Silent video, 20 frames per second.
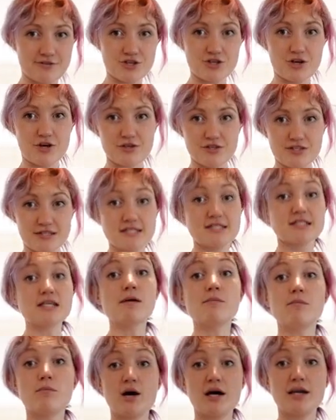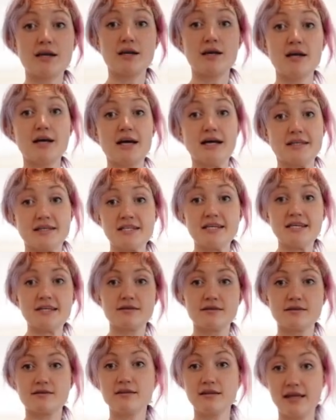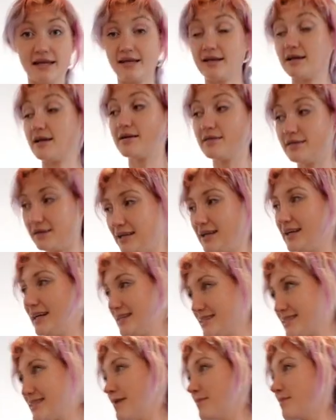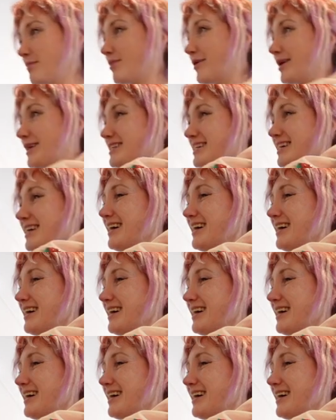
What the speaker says: shown someone a at some point.